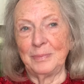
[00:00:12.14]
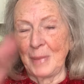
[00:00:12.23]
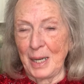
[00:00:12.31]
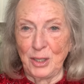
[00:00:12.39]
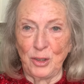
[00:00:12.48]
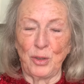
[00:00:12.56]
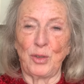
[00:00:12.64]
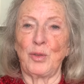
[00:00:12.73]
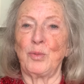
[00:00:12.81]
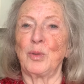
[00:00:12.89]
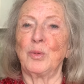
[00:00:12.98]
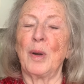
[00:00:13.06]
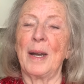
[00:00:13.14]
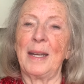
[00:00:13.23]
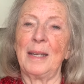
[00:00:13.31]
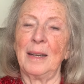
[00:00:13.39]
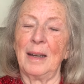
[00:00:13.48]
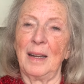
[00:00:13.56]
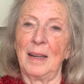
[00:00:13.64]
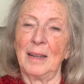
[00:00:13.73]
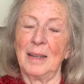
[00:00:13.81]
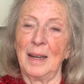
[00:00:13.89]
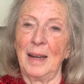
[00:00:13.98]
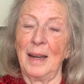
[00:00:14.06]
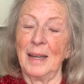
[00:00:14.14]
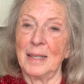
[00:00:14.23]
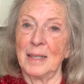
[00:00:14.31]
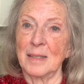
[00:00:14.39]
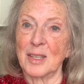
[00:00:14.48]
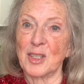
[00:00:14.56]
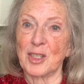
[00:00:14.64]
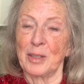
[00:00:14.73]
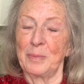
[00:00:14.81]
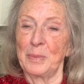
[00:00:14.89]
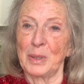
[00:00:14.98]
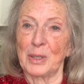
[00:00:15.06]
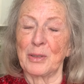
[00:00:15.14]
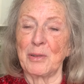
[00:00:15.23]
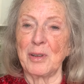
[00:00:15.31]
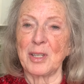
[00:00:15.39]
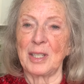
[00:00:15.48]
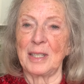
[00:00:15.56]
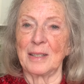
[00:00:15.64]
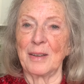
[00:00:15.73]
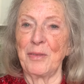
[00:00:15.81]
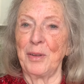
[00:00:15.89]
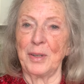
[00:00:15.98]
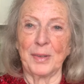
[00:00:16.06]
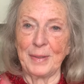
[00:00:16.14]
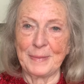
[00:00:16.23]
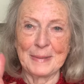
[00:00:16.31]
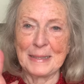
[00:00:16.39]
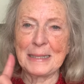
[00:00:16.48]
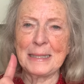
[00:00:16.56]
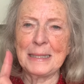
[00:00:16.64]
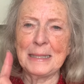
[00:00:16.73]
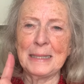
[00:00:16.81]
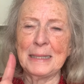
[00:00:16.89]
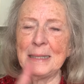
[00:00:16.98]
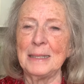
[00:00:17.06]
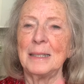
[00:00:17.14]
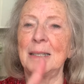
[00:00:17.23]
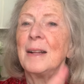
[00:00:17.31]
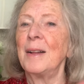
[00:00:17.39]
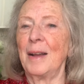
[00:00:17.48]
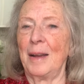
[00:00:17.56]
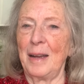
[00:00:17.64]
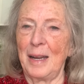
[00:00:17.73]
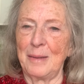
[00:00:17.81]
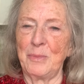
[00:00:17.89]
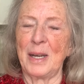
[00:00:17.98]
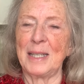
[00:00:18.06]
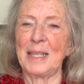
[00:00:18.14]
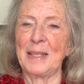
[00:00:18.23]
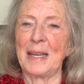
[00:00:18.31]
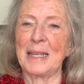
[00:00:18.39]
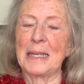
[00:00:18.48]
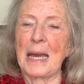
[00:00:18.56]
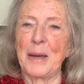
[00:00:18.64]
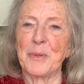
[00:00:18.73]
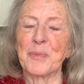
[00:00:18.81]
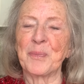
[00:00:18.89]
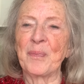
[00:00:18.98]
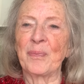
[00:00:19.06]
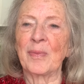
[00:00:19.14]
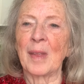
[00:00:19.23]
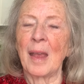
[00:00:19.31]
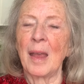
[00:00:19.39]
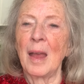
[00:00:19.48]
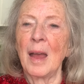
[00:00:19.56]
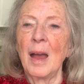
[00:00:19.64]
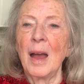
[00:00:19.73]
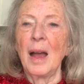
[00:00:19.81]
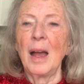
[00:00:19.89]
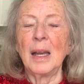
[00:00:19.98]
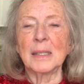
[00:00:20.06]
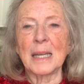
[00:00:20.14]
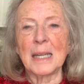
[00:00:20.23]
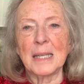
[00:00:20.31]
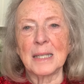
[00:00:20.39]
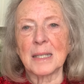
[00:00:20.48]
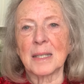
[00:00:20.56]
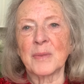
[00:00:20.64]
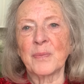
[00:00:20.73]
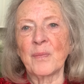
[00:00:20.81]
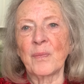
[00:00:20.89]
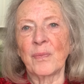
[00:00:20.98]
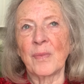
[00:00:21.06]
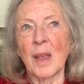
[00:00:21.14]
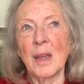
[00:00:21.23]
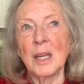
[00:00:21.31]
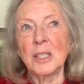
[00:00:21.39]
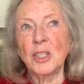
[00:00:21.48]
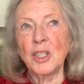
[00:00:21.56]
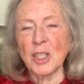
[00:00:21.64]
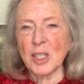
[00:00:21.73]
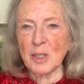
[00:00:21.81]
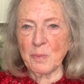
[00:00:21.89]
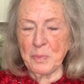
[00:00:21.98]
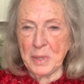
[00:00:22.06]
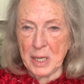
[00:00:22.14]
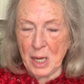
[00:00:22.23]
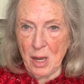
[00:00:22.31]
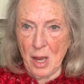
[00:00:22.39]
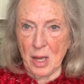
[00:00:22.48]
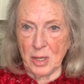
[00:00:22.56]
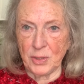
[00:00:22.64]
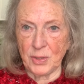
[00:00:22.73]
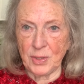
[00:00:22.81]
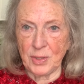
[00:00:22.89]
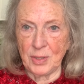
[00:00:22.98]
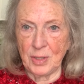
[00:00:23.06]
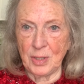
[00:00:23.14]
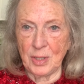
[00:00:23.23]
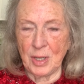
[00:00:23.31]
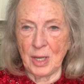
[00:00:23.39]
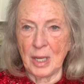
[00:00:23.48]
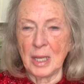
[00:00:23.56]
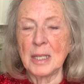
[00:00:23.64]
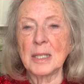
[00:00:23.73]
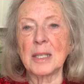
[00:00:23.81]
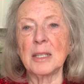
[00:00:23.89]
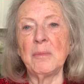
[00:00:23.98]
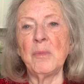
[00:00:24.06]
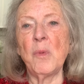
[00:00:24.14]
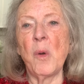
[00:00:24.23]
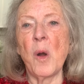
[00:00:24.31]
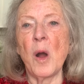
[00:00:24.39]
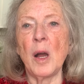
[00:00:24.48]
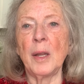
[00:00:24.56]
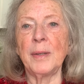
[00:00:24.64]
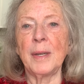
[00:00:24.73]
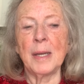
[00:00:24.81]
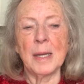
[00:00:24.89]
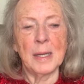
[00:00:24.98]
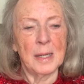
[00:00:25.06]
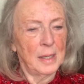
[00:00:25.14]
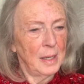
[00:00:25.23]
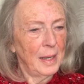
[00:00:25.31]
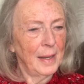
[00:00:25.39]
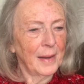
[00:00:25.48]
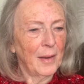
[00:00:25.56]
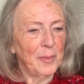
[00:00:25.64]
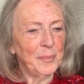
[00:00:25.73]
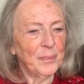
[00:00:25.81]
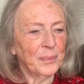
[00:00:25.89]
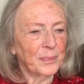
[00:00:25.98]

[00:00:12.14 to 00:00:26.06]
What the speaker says: my usual way, I stumbled across it and thought, I'm writing that down. And it's just because someone, hang on,